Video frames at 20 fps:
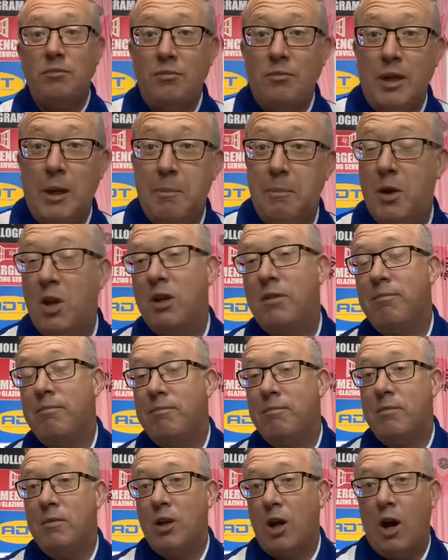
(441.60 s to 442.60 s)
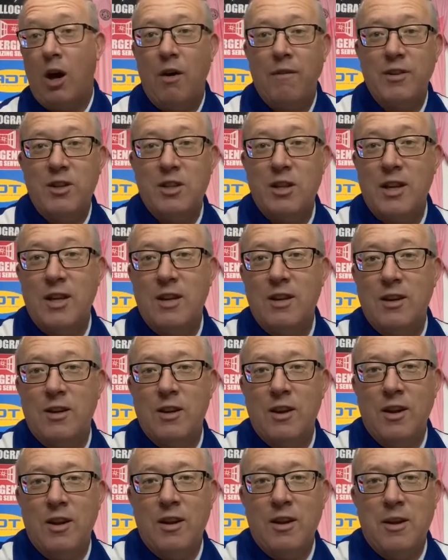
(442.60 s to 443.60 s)
but obviously,
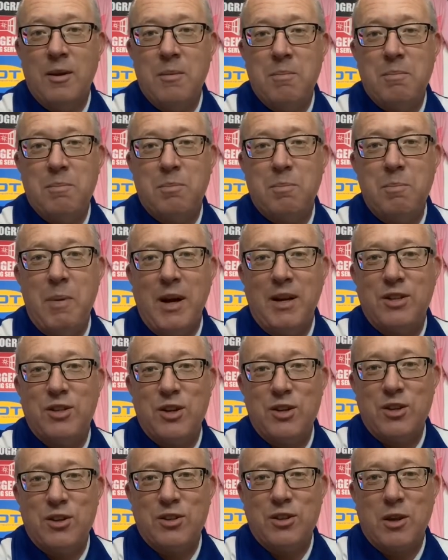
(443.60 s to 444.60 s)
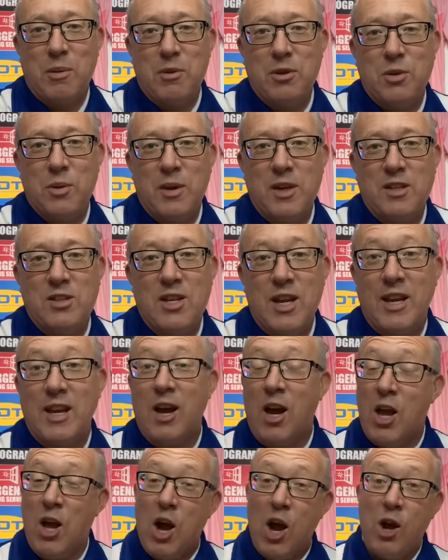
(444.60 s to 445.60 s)
Maddison doesn't come into any stick.
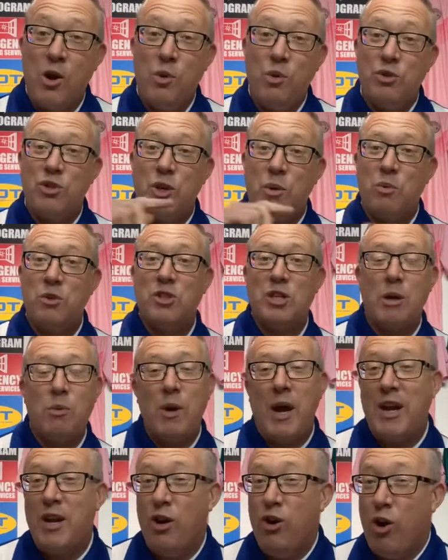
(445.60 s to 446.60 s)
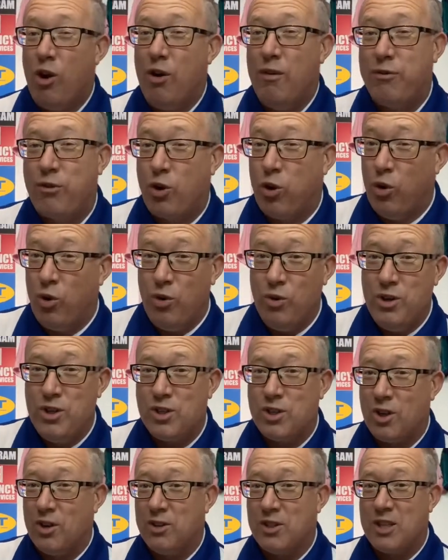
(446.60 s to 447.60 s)
I also would say we had a lot of
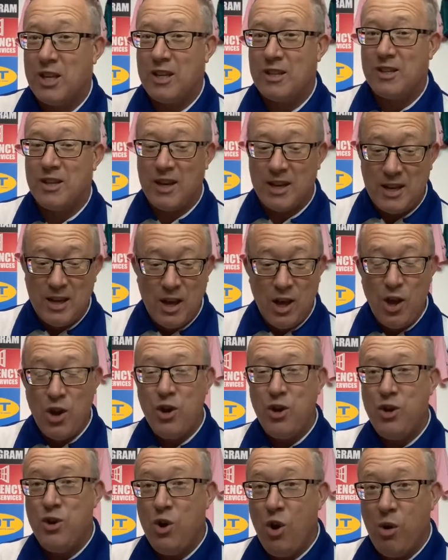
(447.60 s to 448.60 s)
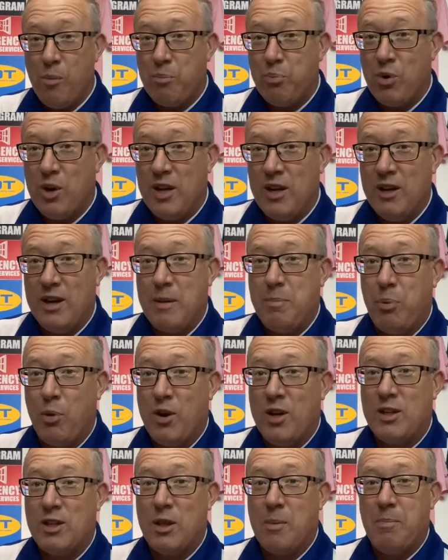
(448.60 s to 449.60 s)
corners on Saturday, not brilliantly put
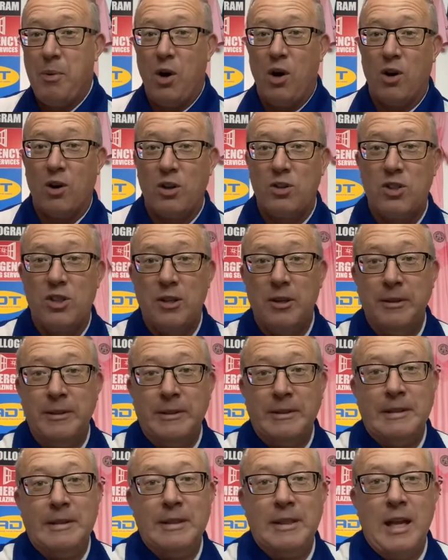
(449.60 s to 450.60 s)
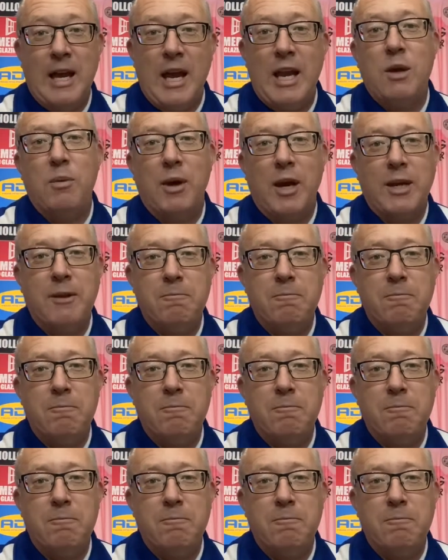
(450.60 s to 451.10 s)
into the box. Anyway,